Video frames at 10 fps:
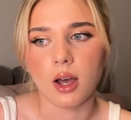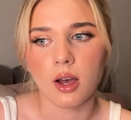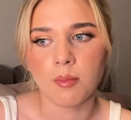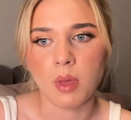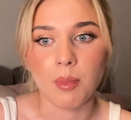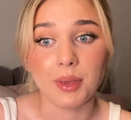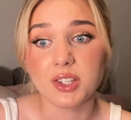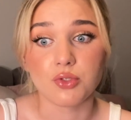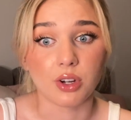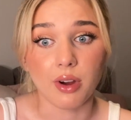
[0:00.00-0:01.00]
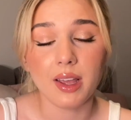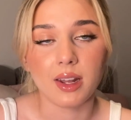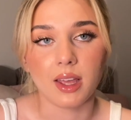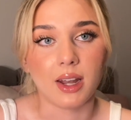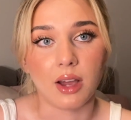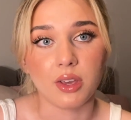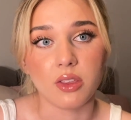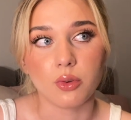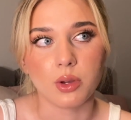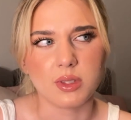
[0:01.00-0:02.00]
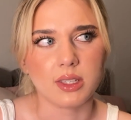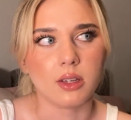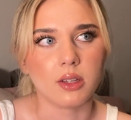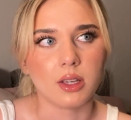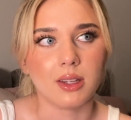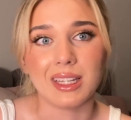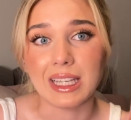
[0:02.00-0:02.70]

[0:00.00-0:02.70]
And maybe he just regretted it, and now he thought it was an